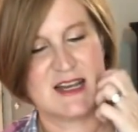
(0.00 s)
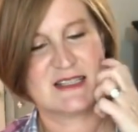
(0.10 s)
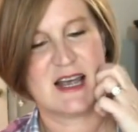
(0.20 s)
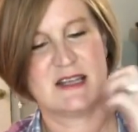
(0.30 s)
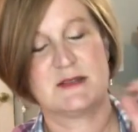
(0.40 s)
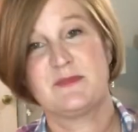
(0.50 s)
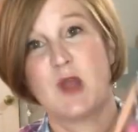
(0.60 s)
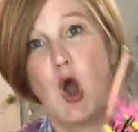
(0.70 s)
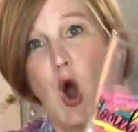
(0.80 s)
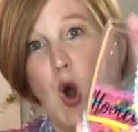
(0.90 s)
and it says
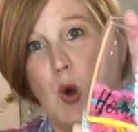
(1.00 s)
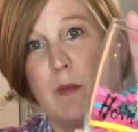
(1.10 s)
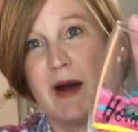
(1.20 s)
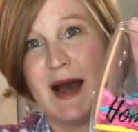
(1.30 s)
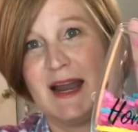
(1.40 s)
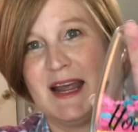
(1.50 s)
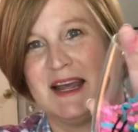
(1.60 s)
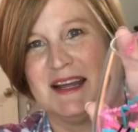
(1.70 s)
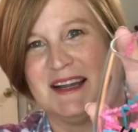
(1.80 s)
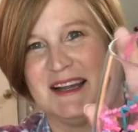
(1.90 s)
homebody.